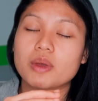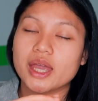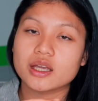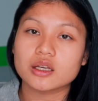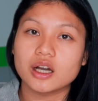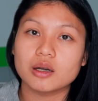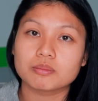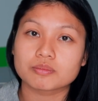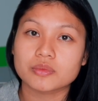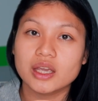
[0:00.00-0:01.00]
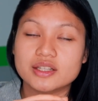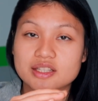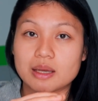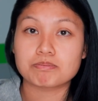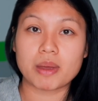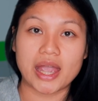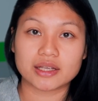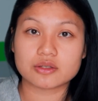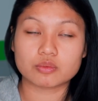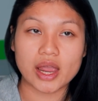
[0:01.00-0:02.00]
make um, step
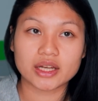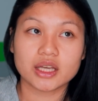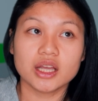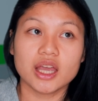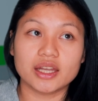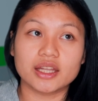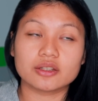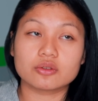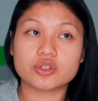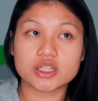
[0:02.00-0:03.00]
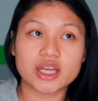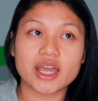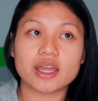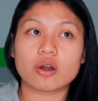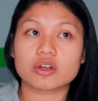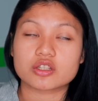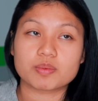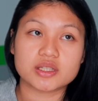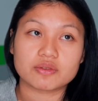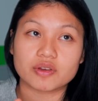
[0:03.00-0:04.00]
backs, right? And then you stay on a
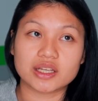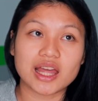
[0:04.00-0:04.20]
specific